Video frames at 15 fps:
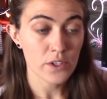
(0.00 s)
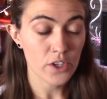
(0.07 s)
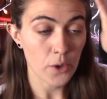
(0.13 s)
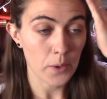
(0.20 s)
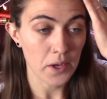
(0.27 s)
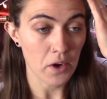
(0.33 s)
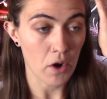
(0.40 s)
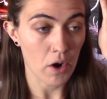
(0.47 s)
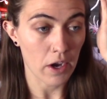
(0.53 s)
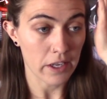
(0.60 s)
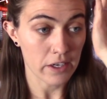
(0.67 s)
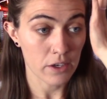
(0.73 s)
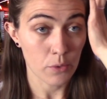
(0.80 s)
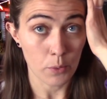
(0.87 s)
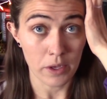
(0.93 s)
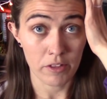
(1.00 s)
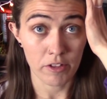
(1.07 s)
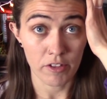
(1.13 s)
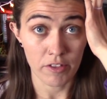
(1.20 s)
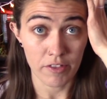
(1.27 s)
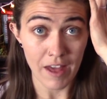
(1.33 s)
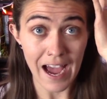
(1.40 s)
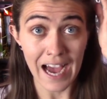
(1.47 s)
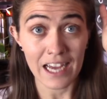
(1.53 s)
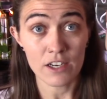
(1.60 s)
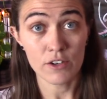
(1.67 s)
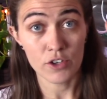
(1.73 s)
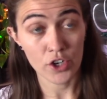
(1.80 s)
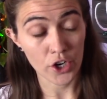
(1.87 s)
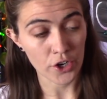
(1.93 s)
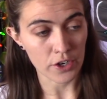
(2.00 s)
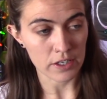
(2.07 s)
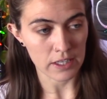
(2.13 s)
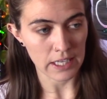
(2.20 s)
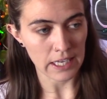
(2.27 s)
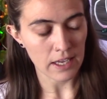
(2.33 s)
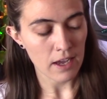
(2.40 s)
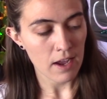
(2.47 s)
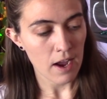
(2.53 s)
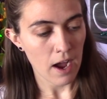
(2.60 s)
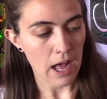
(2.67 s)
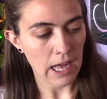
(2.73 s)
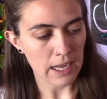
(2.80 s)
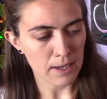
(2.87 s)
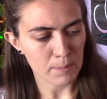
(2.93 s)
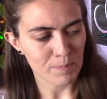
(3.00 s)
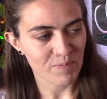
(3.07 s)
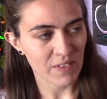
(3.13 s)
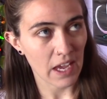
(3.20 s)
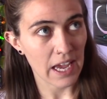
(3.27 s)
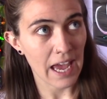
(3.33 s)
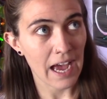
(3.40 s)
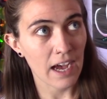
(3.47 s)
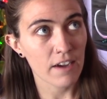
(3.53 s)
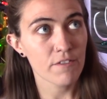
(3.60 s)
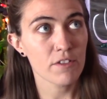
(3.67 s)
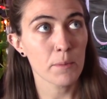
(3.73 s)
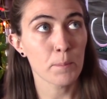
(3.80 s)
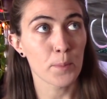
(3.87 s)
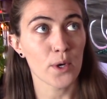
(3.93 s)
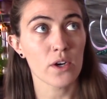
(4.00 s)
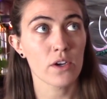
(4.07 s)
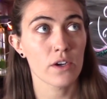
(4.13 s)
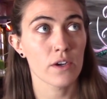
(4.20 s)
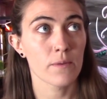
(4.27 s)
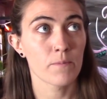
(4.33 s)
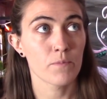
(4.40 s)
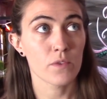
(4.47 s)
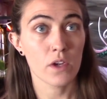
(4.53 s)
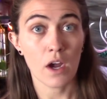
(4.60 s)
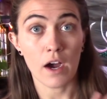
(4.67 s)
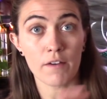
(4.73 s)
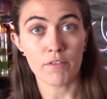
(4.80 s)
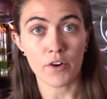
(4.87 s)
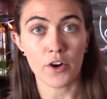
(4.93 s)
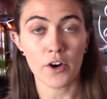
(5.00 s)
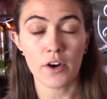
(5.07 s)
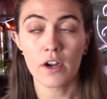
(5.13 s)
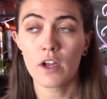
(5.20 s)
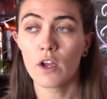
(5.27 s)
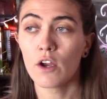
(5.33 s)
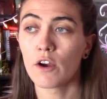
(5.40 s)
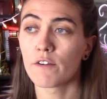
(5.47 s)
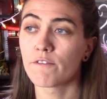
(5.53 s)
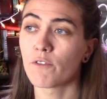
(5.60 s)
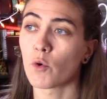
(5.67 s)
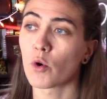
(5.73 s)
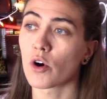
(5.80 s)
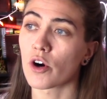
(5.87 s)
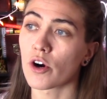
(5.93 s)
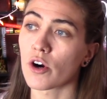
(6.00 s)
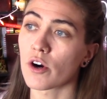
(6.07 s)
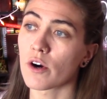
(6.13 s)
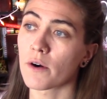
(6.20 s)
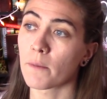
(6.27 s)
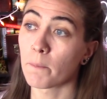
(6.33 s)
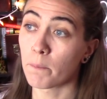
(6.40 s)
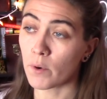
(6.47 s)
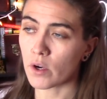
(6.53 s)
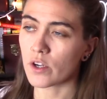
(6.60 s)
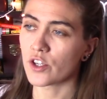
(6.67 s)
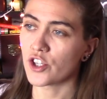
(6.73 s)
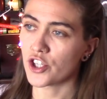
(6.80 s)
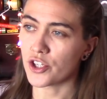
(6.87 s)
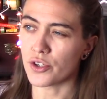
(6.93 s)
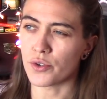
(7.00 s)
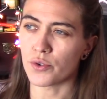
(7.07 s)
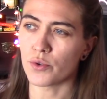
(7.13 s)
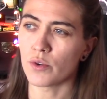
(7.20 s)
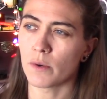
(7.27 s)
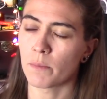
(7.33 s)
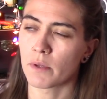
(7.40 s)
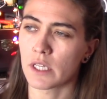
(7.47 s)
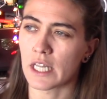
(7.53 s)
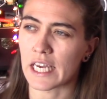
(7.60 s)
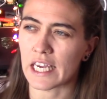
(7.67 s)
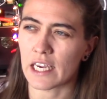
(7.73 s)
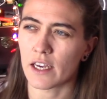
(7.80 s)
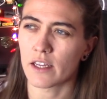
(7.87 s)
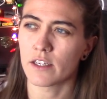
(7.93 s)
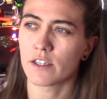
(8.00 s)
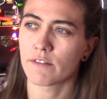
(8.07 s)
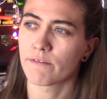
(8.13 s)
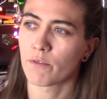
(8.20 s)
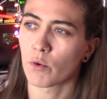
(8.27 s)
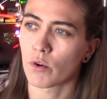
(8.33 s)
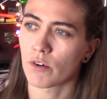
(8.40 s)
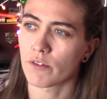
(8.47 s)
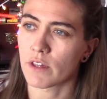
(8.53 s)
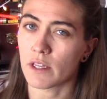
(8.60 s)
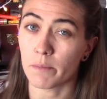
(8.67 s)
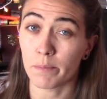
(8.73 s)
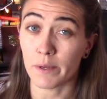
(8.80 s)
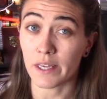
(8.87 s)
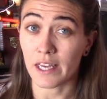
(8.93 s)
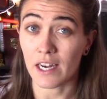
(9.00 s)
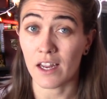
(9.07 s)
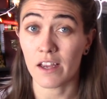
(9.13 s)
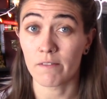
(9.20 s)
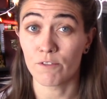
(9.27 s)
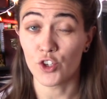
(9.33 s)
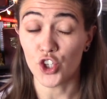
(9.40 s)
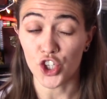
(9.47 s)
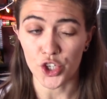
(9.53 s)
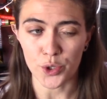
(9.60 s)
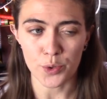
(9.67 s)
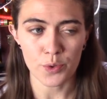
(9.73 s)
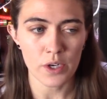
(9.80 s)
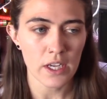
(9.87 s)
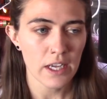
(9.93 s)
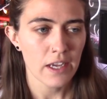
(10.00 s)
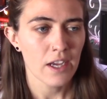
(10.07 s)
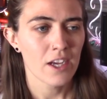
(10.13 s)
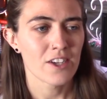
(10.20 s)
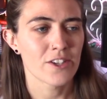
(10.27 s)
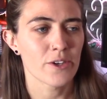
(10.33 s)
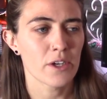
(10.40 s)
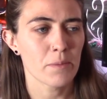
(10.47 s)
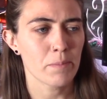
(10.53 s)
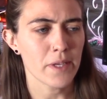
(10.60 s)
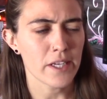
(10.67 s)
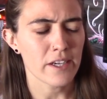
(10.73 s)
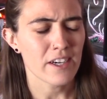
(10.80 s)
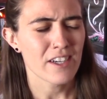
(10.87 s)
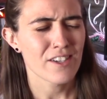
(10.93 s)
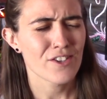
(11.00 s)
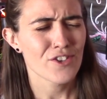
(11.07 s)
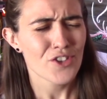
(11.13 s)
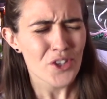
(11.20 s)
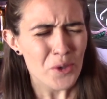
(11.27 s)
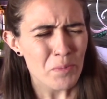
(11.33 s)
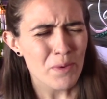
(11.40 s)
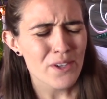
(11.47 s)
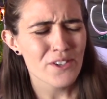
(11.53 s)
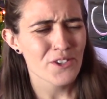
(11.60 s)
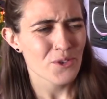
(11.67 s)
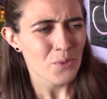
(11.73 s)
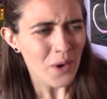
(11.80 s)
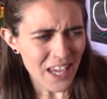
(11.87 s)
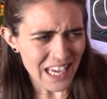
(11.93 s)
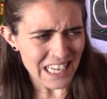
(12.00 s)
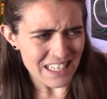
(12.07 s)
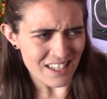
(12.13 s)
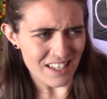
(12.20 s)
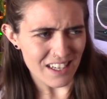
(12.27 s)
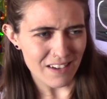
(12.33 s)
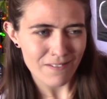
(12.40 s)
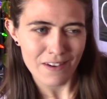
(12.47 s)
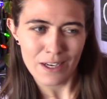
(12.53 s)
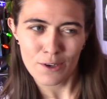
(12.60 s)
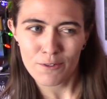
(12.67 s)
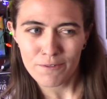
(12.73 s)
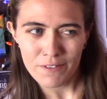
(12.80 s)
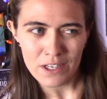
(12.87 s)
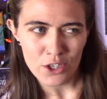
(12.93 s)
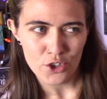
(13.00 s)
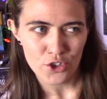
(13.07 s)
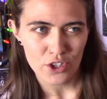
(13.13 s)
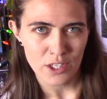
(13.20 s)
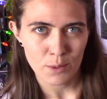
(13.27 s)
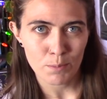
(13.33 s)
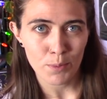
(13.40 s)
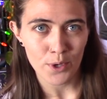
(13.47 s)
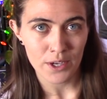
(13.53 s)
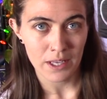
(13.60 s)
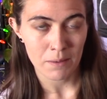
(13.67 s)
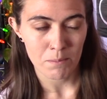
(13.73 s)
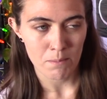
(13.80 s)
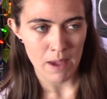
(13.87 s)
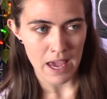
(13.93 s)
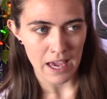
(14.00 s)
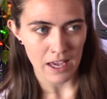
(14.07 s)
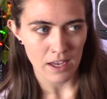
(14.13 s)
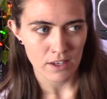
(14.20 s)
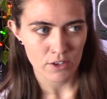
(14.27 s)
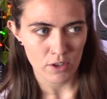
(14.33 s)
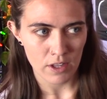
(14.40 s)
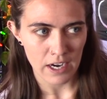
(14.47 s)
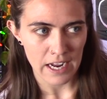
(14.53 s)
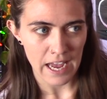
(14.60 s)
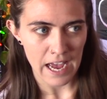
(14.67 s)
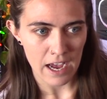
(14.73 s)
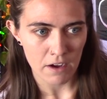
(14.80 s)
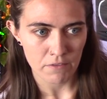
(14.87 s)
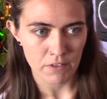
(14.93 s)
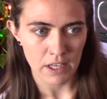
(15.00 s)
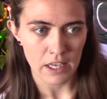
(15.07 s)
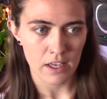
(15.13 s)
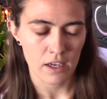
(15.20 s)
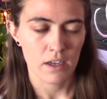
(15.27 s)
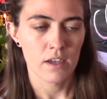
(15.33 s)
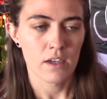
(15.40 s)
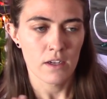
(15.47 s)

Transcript: what's going on with that currently. I have the book cover for book 2 planned for the beginning of June. So it'd be super sweet if I could finish this book in May so that I have like